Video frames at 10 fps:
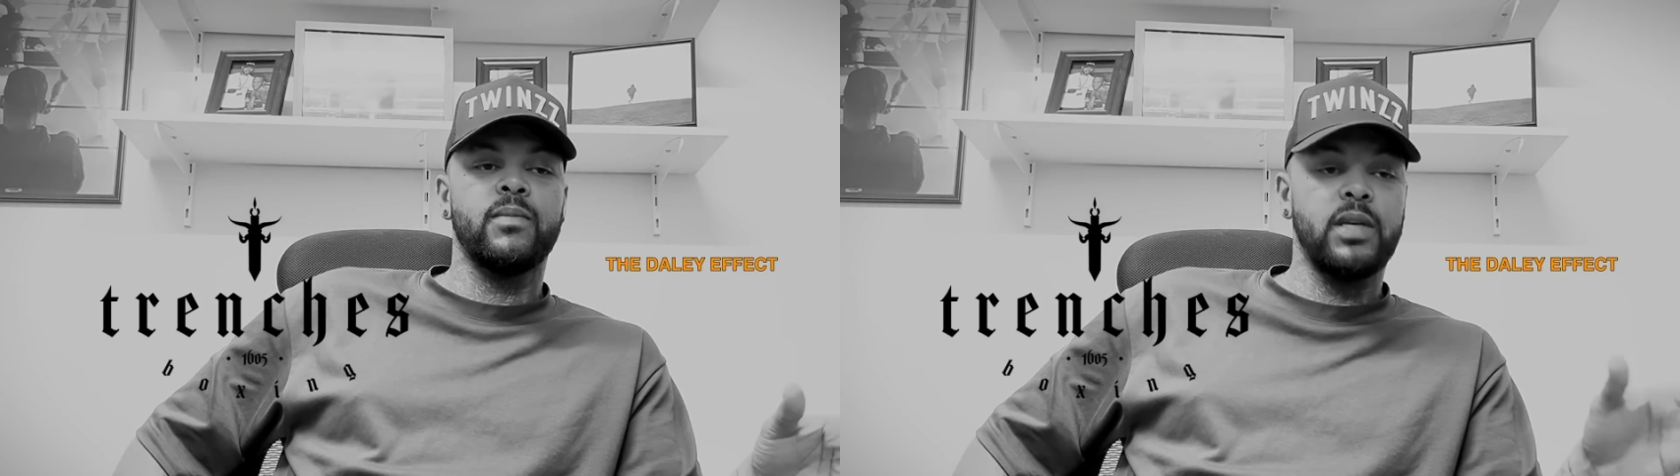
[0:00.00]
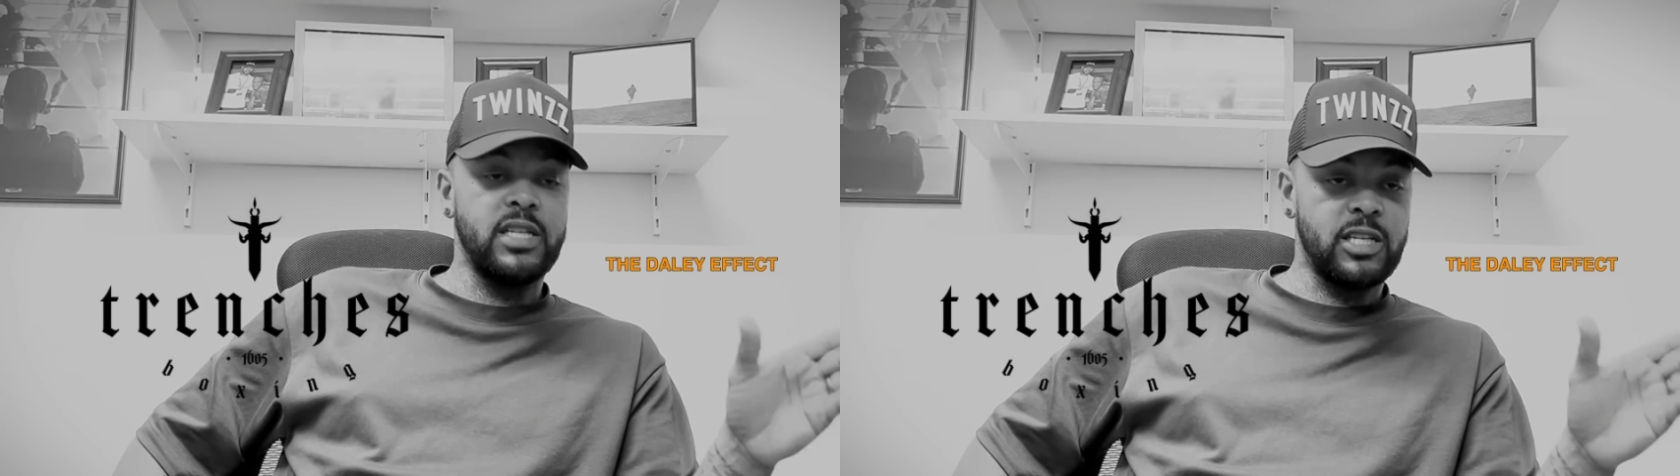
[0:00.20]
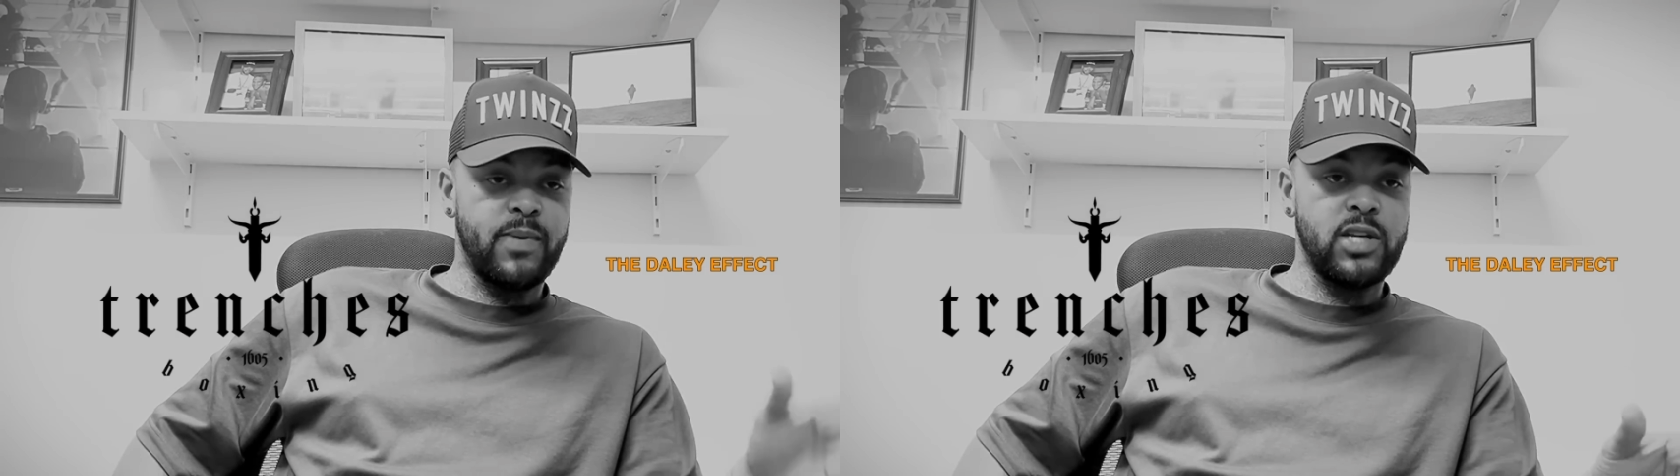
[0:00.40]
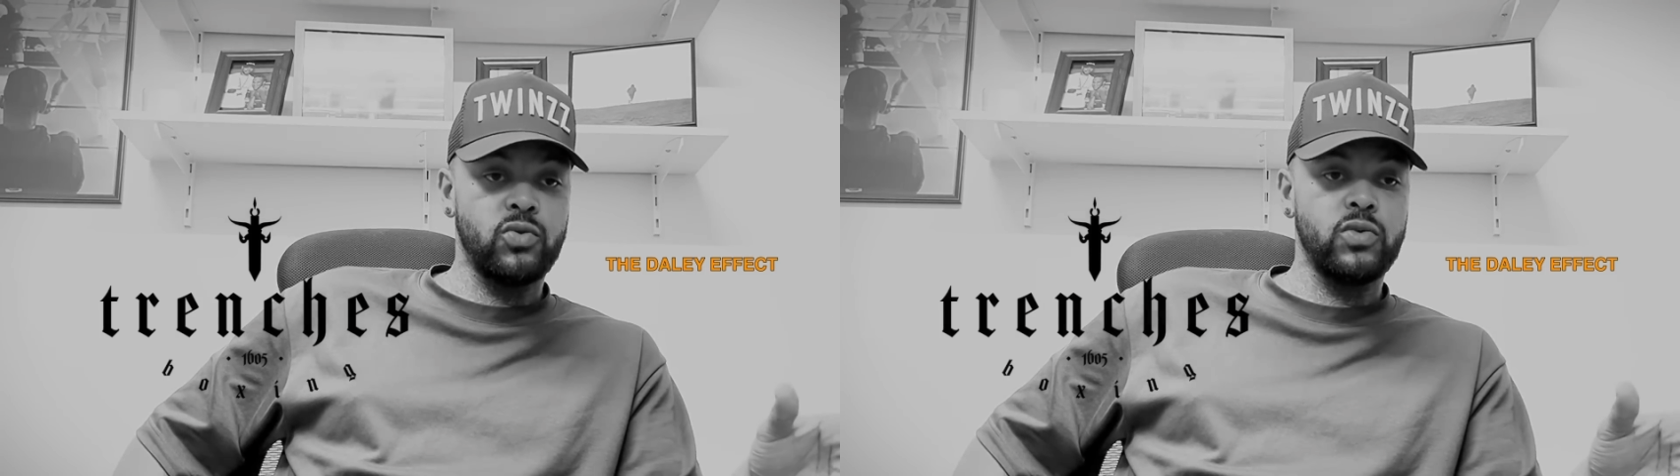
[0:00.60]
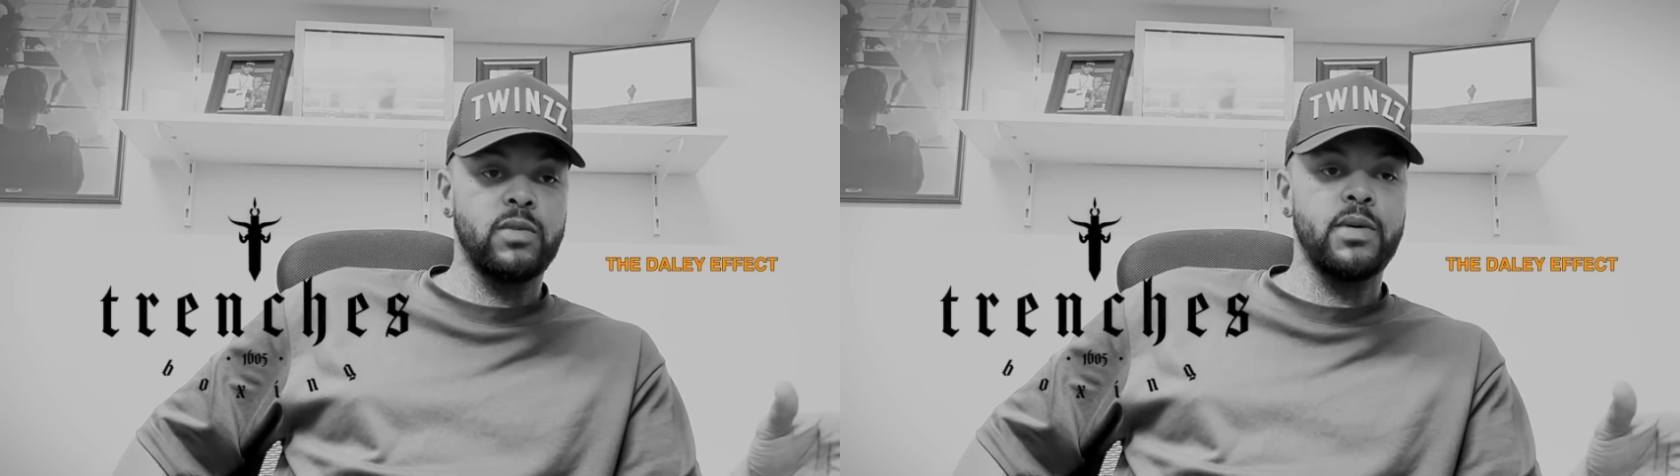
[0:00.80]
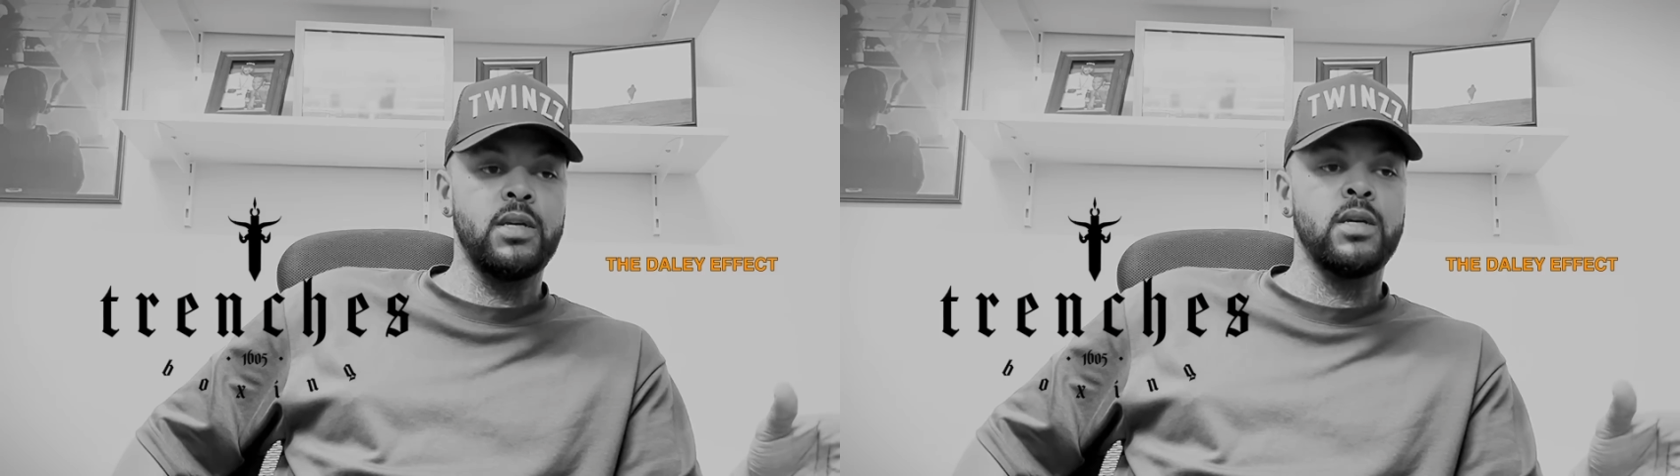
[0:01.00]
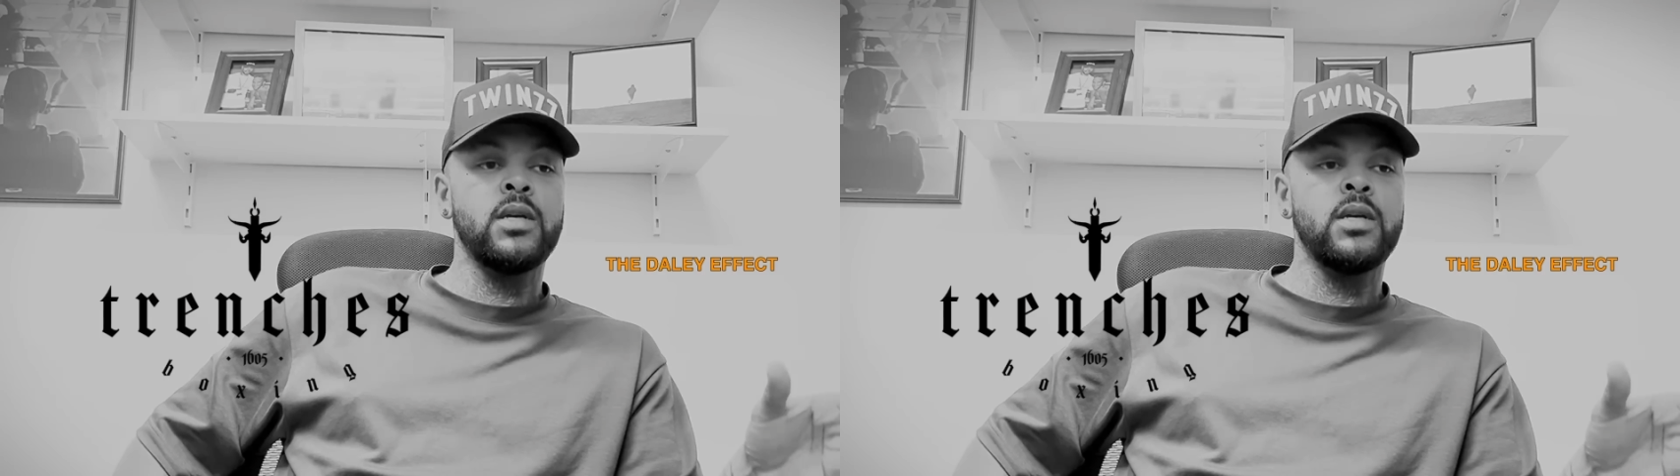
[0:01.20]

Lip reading: He's special to me.